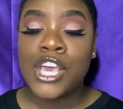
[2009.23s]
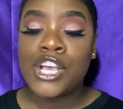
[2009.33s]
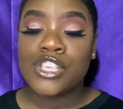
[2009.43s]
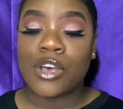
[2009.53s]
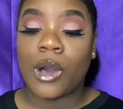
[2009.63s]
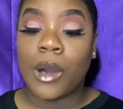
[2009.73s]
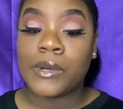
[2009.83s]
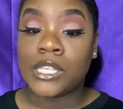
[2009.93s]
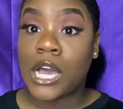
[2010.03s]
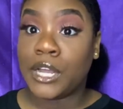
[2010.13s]
So I
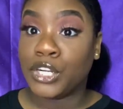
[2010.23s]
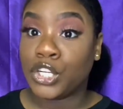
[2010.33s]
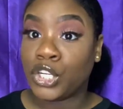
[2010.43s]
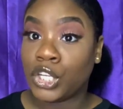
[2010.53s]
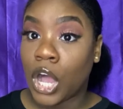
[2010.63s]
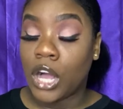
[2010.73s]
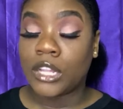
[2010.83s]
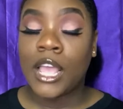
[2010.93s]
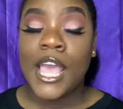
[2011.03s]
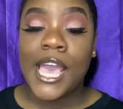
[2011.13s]
was kind of shocked.
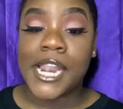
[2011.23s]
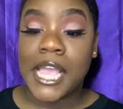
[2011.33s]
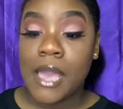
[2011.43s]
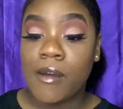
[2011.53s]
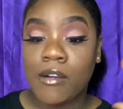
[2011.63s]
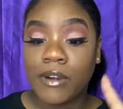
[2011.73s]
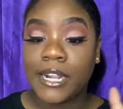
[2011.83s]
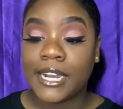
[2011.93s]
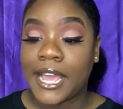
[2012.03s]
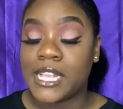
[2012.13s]
And it came out
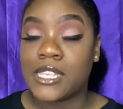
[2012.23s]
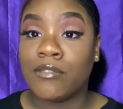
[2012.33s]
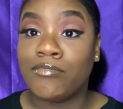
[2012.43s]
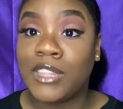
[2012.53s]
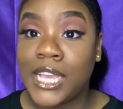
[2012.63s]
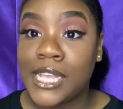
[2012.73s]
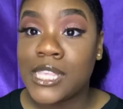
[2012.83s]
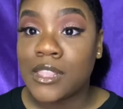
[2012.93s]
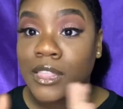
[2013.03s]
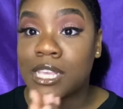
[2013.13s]
really nice.
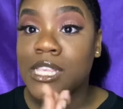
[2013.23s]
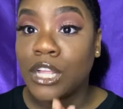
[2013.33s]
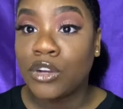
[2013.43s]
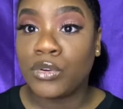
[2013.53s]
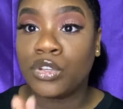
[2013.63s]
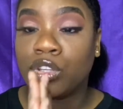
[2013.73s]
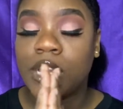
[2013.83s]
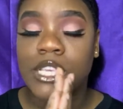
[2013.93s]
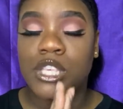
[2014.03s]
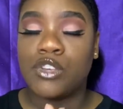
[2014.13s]
This look
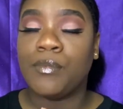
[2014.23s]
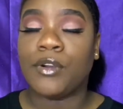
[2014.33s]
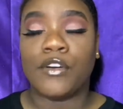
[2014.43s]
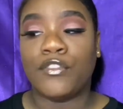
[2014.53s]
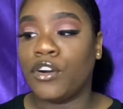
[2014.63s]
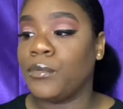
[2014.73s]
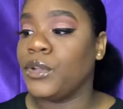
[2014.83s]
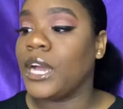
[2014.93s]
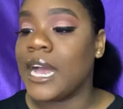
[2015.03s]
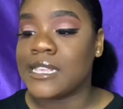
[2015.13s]
is super affordable,
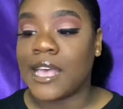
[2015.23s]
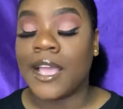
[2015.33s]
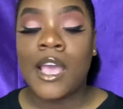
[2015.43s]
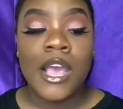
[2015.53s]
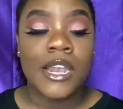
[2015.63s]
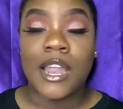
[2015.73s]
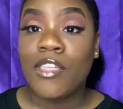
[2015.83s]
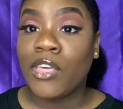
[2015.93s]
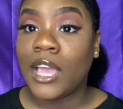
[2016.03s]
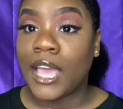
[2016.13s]
you guys. Like,
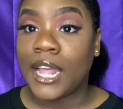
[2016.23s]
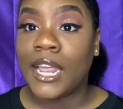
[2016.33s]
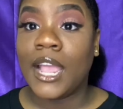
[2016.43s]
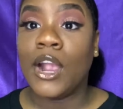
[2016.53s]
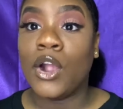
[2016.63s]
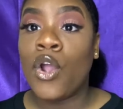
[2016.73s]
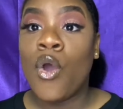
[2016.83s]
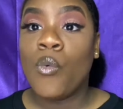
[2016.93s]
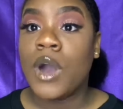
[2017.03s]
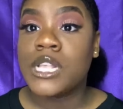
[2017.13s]
nothing in here
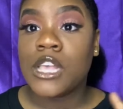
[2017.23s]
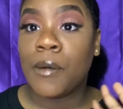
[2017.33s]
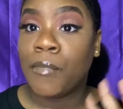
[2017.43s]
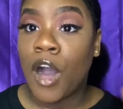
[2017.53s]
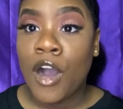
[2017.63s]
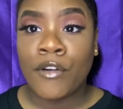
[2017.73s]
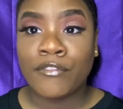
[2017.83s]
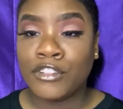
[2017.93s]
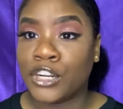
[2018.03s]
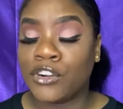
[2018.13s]
was above
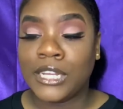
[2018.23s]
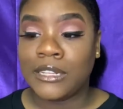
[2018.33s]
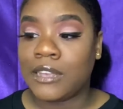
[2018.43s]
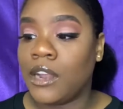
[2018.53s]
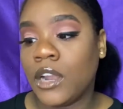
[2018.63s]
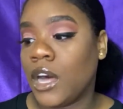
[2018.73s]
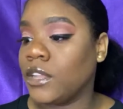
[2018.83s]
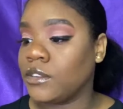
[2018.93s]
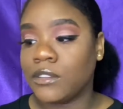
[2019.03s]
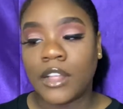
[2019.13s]
literally
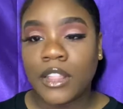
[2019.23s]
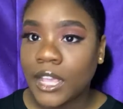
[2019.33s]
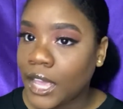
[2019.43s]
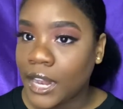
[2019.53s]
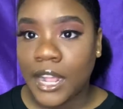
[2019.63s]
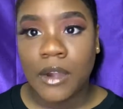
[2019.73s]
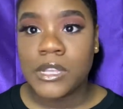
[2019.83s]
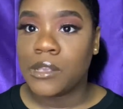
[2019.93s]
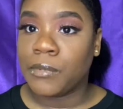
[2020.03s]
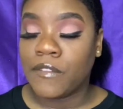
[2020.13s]
$10. Nothing in here
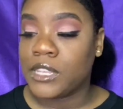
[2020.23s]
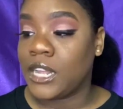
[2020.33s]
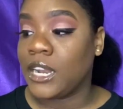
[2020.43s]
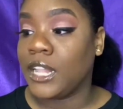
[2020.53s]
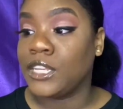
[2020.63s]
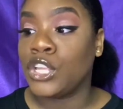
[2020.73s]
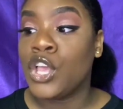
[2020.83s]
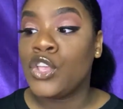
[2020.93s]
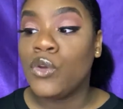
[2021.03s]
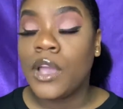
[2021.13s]
was above $10.
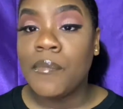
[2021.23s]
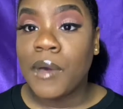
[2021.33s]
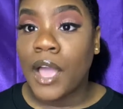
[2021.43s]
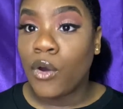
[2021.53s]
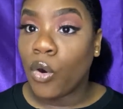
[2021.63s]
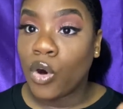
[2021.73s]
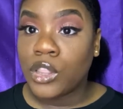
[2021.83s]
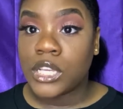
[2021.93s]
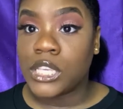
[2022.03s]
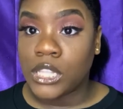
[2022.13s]
You can buy all
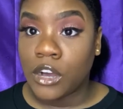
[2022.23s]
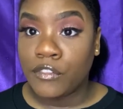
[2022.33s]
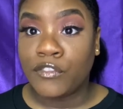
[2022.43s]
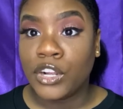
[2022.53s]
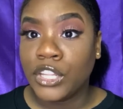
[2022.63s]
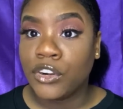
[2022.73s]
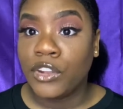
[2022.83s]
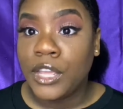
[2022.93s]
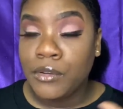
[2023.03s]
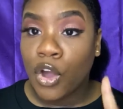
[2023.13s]
this stuff for
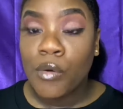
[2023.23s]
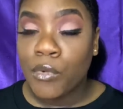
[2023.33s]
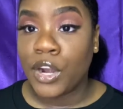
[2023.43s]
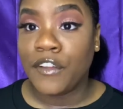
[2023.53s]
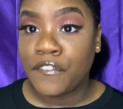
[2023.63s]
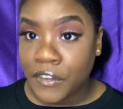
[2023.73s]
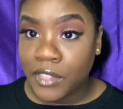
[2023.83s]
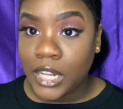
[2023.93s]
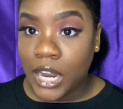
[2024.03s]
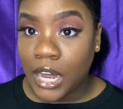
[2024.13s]
literally no more than
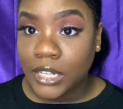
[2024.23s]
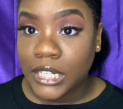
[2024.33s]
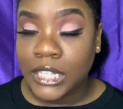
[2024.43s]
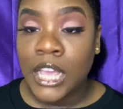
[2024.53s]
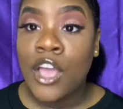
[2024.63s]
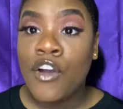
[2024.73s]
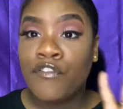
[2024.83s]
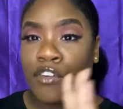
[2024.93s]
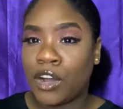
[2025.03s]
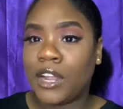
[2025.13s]
$50
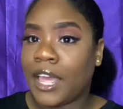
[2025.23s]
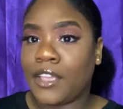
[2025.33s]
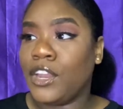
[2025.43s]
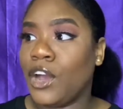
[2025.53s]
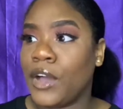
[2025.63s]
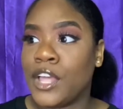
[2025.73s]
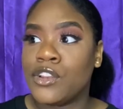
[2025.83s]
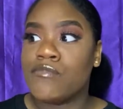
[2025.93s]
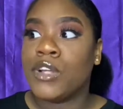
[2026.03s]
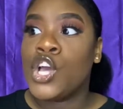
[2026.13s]
for, like, you know,
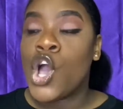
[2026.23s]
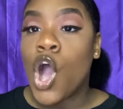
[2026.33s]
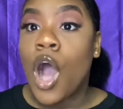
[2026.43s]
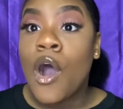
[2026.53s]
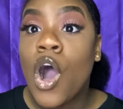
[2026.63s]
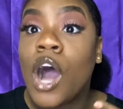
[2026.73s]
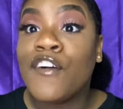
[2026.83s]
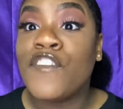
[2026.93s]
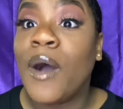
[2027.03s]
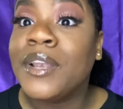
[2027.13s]
and a
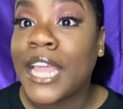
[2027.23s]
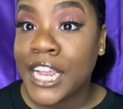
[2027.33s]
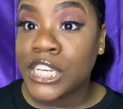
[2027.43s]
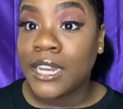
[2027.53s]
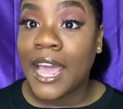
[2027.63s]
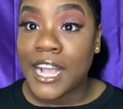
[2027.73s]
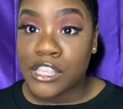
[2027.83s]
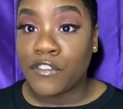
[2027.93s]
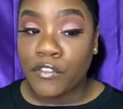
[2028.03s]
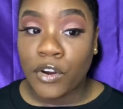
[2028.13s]
foundation at
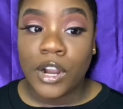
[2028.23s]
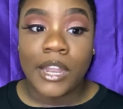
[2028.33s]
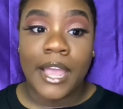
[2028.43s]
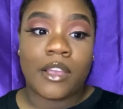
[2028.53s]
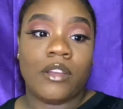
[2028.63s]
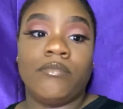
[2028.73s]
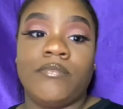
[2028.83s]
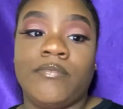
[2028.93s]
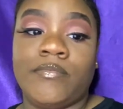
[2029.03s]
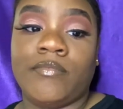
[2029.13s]
Sephora, like,
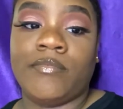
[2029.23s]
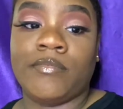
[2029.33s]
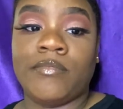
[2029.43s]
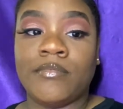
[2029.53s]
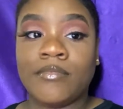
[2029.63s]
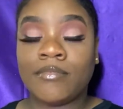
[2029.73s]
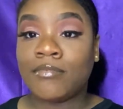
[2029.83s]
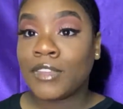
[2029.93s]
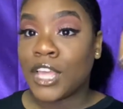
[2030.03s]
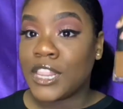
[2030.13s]

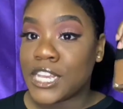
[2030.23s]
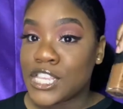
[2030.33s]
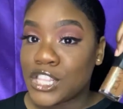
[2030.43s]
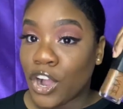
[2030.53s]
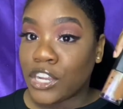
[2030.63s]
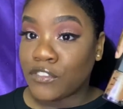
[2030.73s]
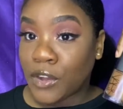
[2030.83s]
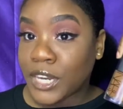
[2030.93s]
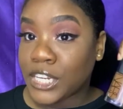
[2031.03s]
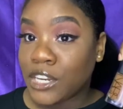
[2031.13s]
this NARS
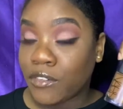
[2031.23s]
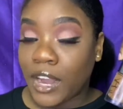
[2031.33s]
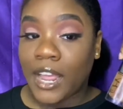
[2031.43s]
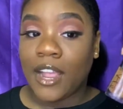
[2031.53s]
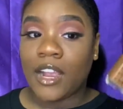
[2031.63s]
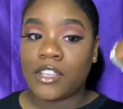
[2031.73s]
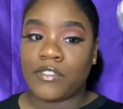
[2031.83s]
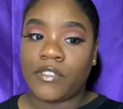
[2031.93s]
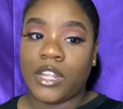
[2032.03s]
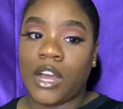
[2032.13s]
foundation right here is
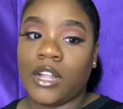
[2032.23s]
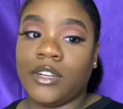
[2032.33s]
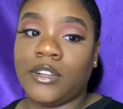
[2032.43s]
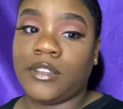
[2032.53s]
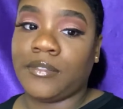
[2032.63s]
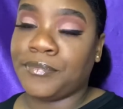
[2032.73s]
$50.